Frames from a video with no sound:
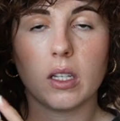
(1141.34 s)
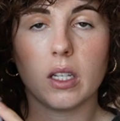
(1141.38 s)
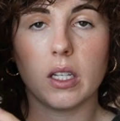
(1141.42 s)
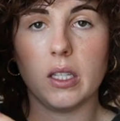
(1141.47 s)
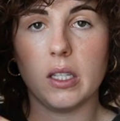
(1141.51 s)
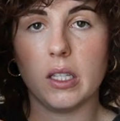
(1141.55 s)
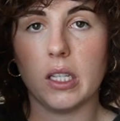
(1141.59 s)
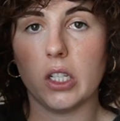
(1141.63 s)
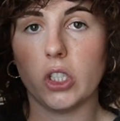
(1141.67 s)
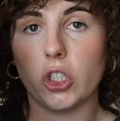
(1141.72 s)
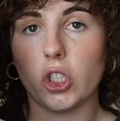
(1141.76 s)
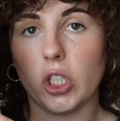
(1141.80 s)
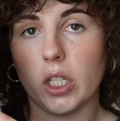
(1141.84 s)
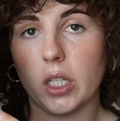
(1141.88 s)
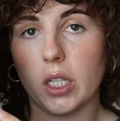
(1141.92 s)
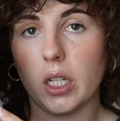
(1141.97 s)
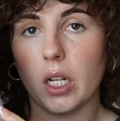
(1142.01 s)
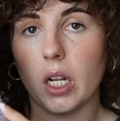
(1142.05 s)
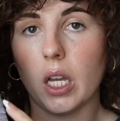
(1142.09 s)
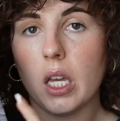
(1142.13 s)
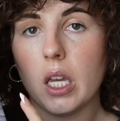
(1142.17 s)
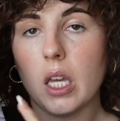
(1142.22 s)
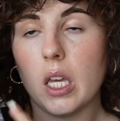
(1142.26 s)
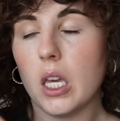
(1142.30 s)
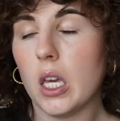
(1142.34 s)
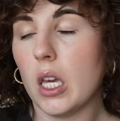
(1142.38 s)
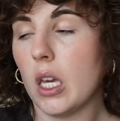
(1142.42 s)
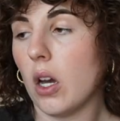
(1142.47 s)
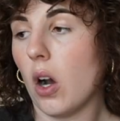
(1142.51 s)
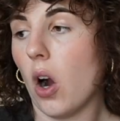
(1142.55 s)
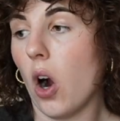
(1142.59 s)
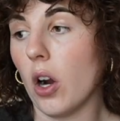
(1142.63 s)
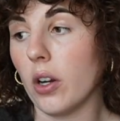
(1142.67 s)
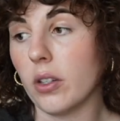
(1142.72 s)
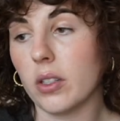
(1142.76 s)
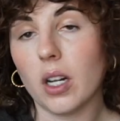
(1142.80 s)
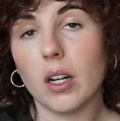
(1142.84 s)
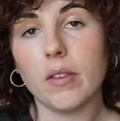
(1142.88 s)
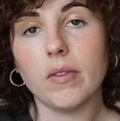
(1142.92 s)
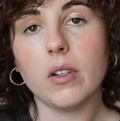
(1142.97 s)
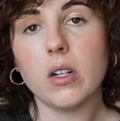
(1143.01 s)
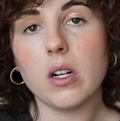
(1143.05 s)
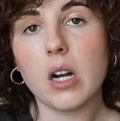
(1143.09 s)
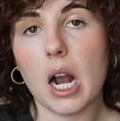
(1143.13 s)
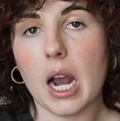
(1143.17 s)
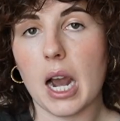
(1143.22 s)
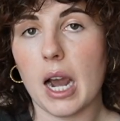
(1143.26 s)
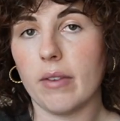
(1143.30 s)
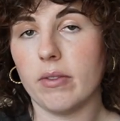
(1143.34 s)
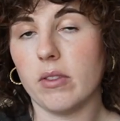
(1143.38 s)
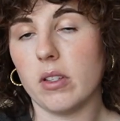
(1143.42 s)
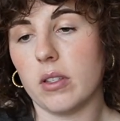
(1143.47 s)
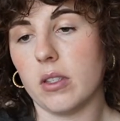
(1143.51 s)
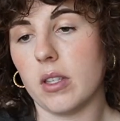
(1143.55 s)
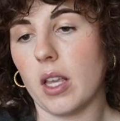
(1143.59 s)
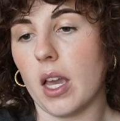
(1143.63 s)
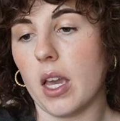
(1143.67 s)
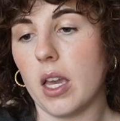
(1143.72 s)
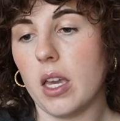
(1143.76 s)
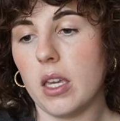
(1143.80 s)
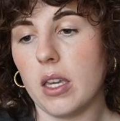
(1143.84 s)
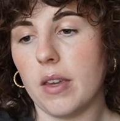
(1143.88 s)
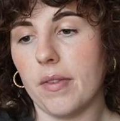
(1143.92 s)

condition hardcover, I have to say,